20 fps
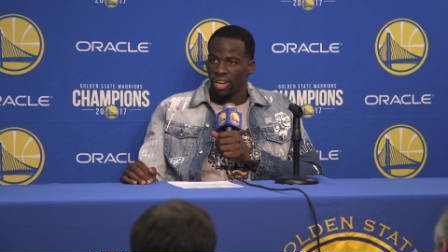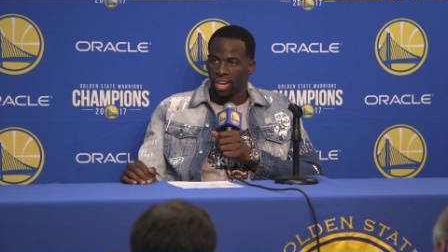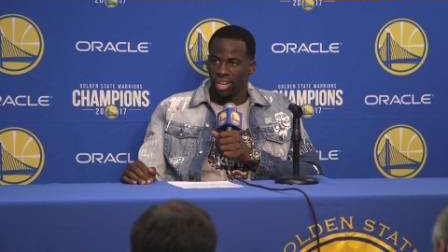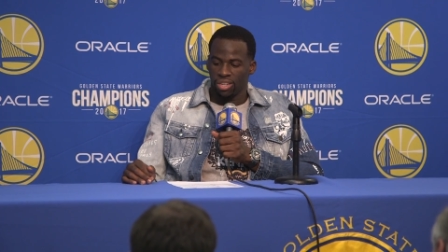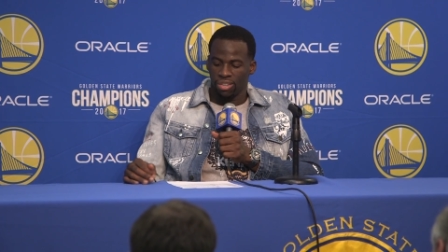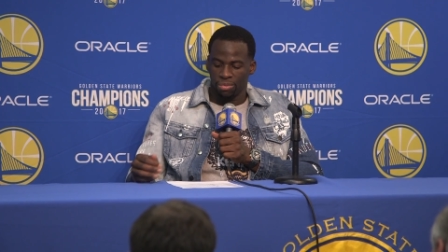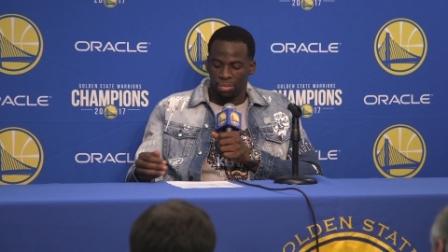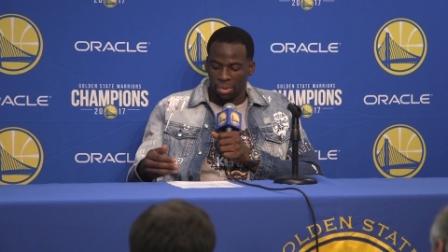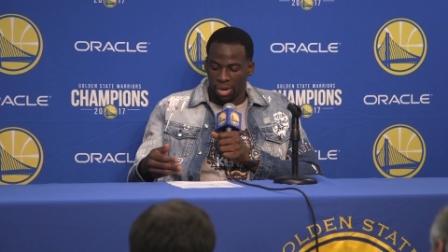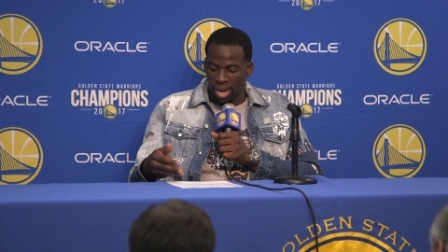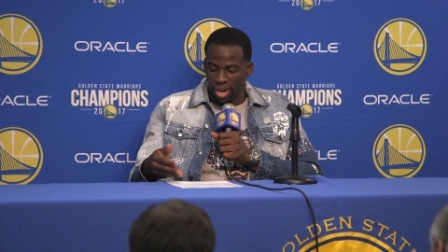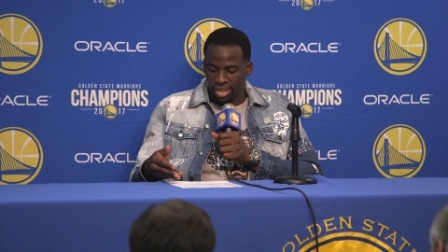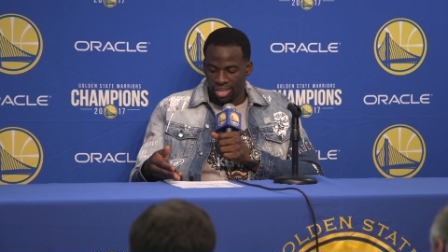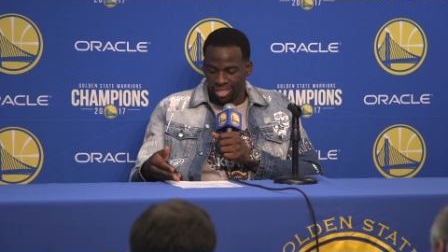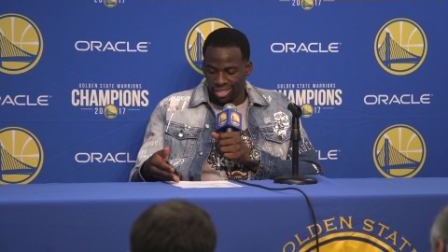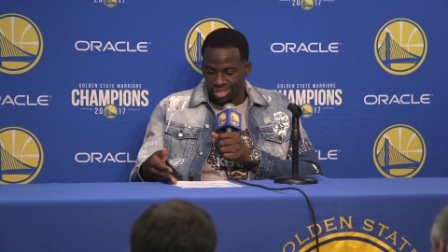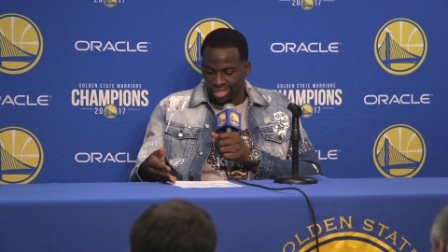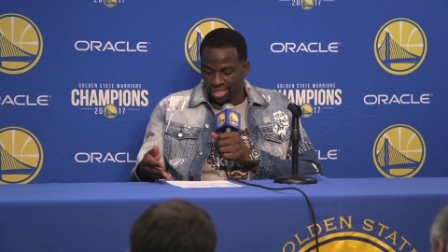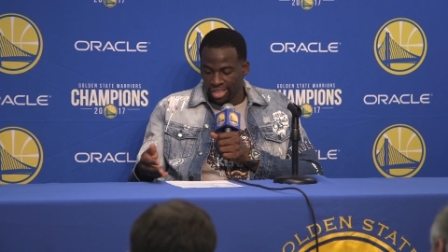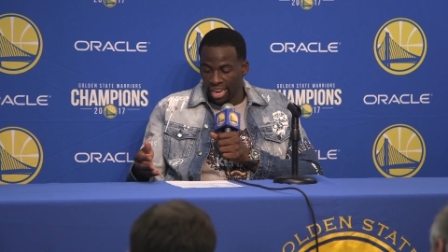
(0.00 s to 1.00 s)
Uh, you
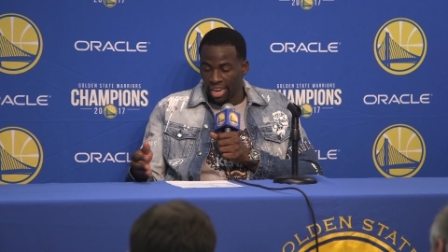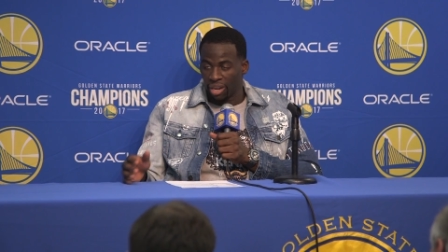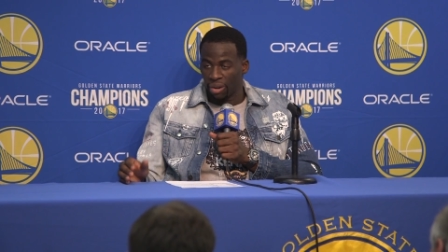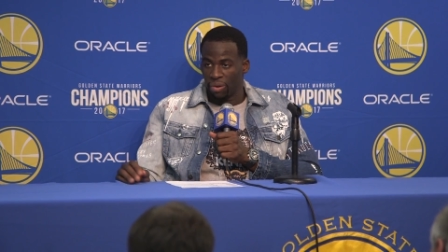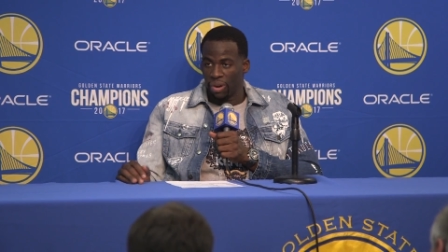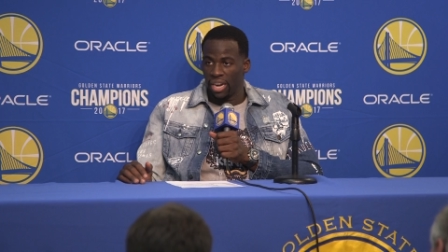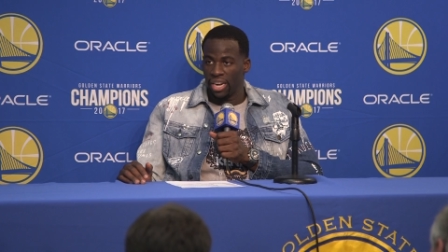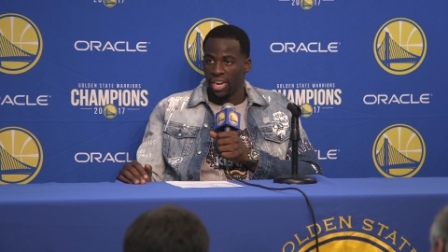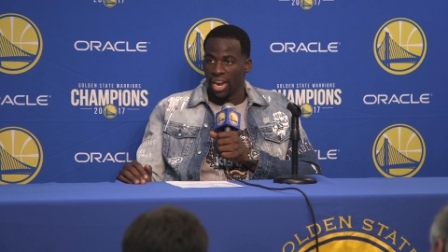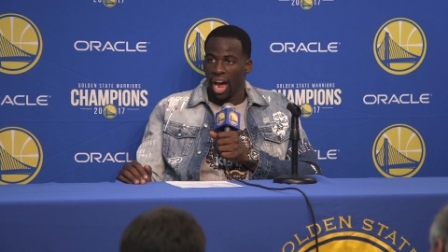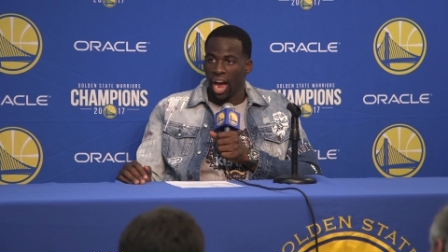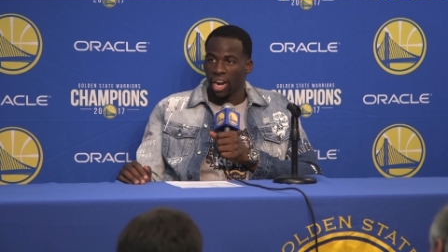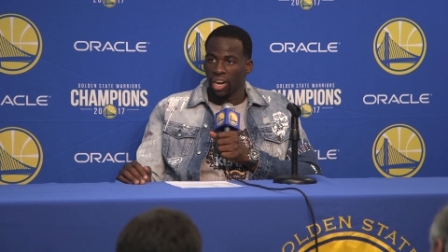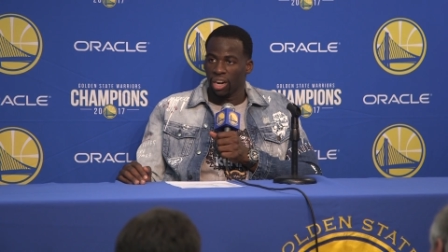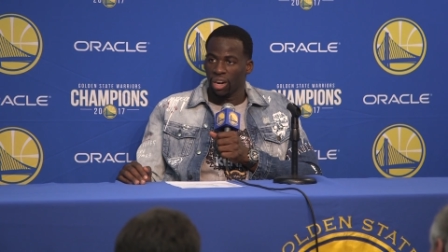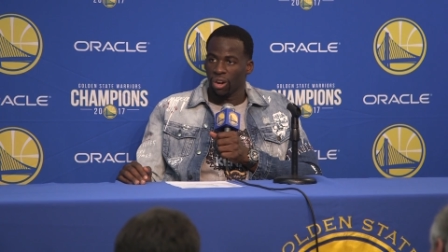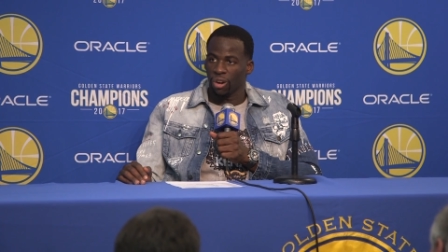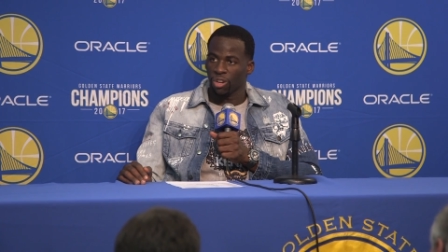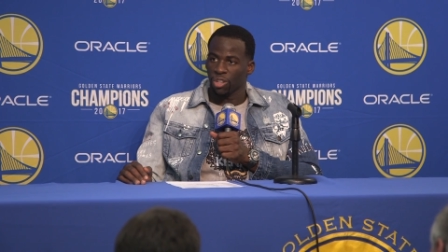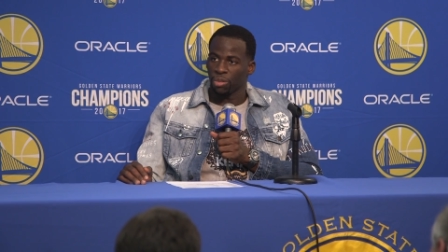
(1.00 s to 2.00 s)
probably take away nine
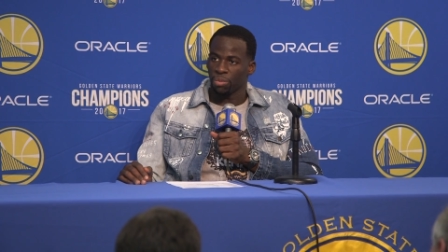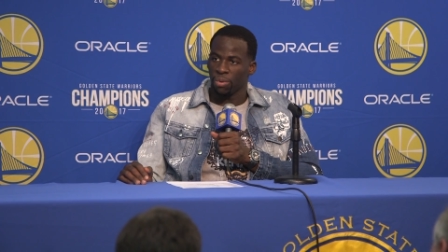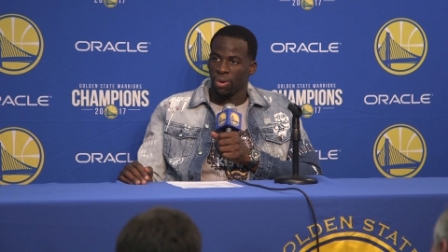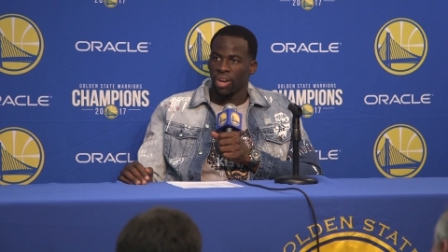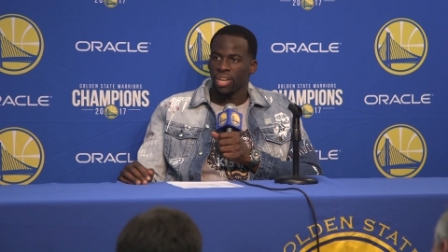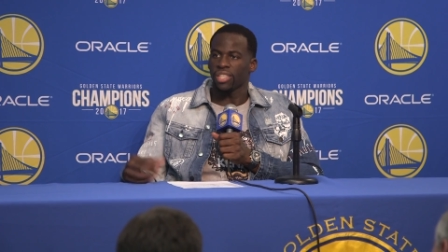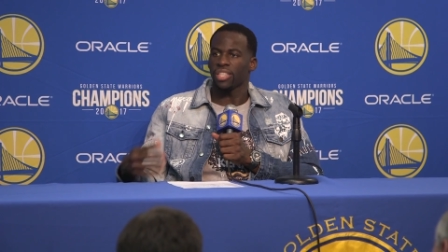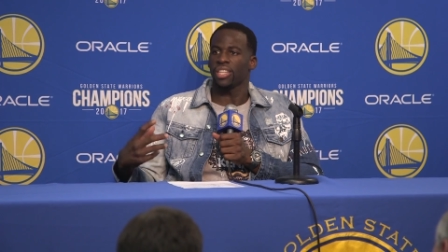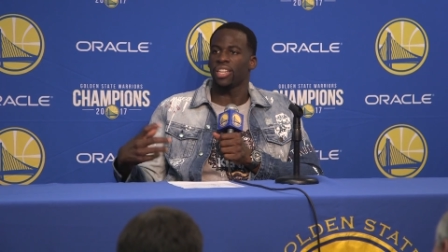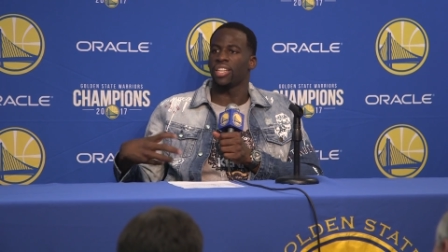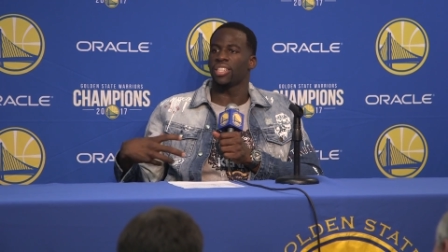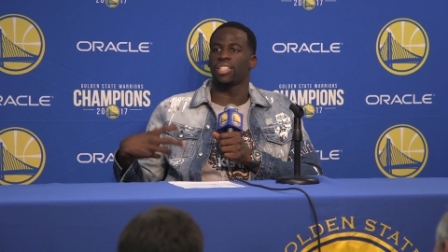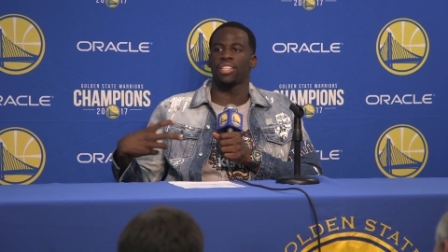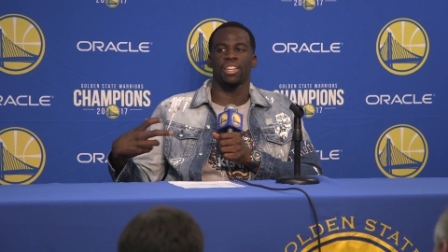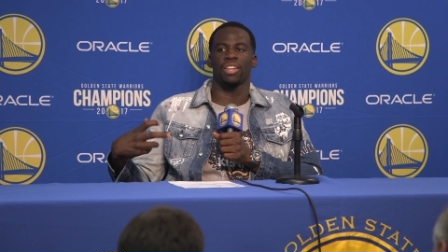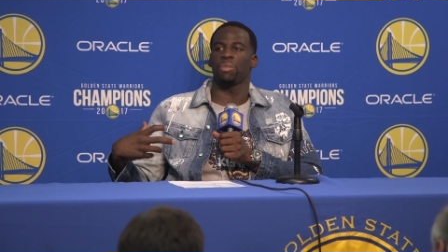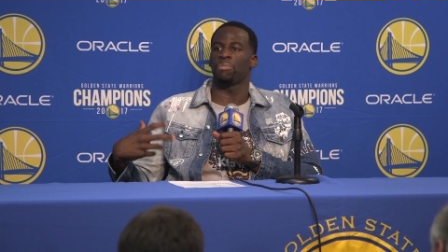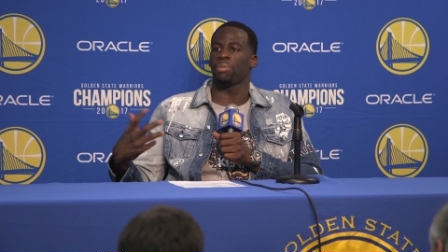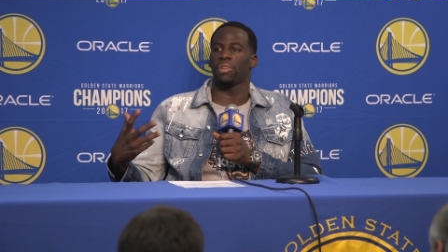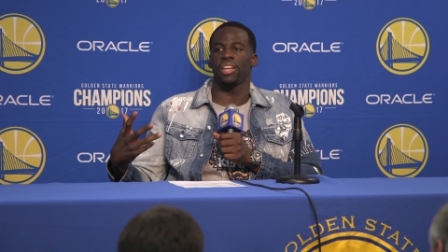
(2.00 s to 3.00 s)
of those points, and it's
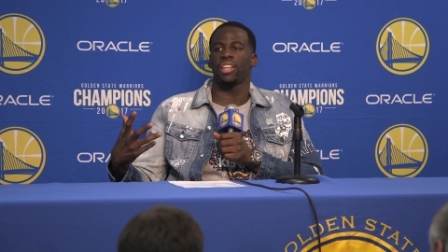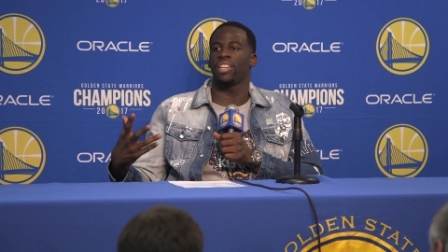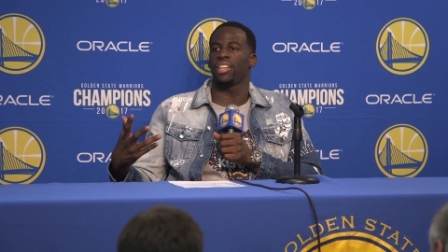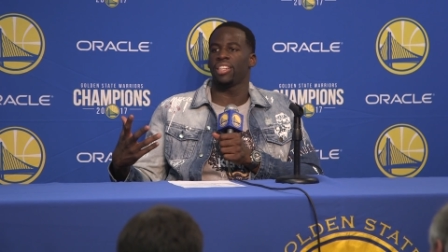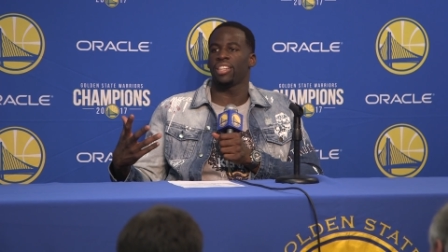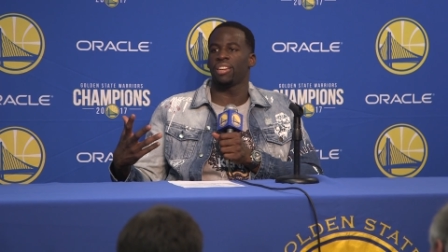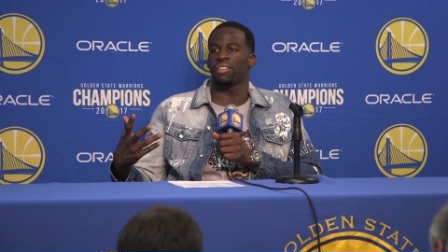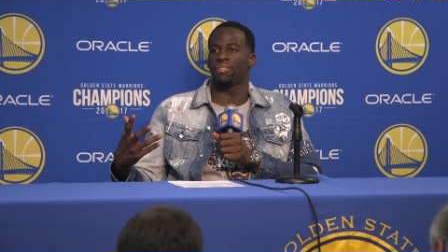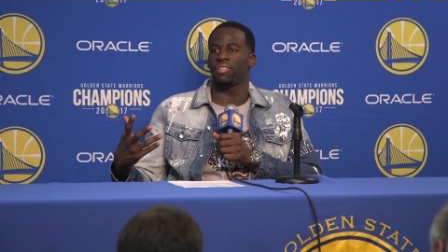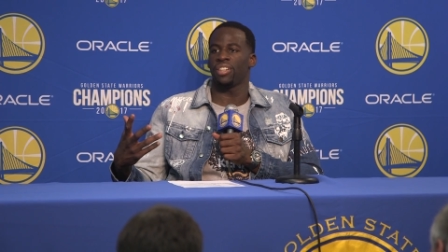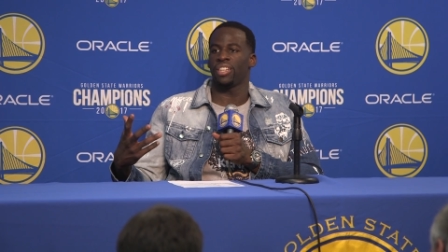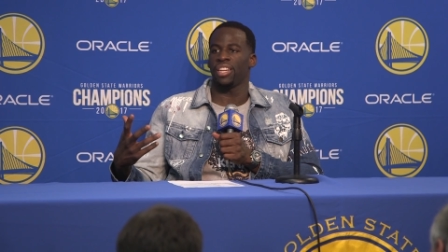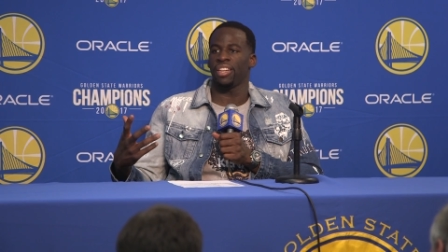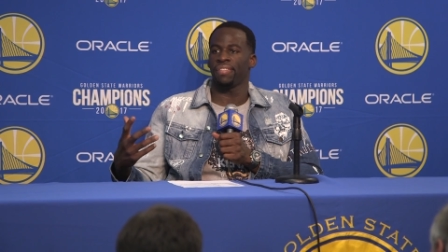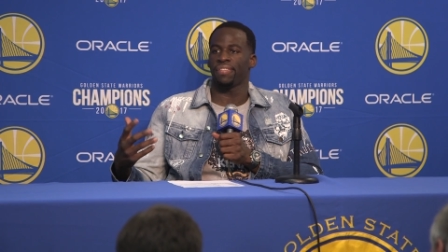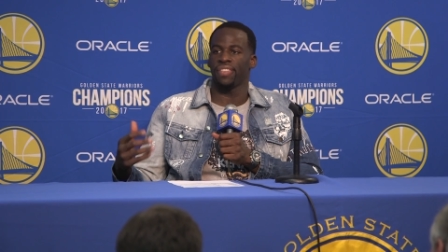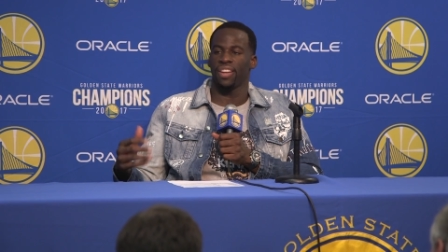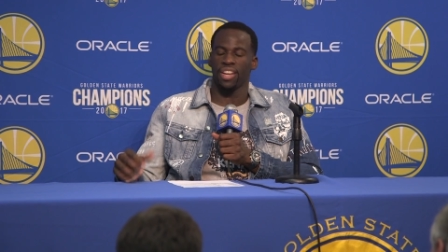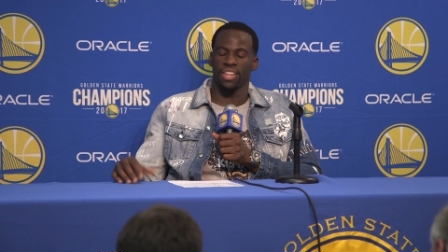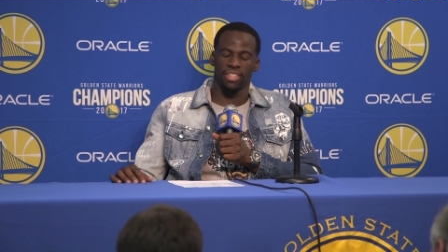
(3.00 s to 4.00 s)
a completely different
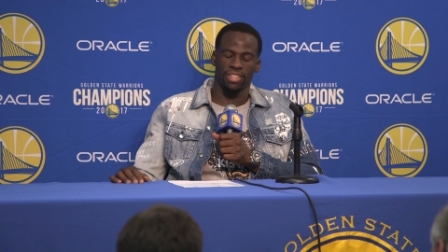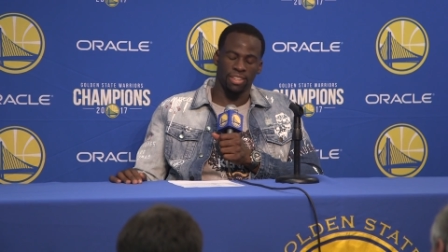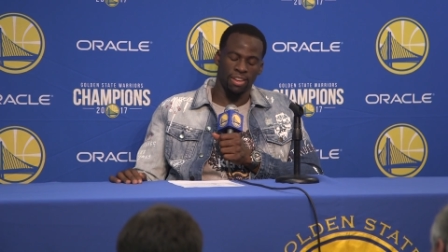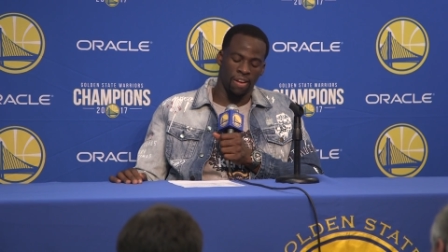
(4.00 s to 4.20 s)
defense.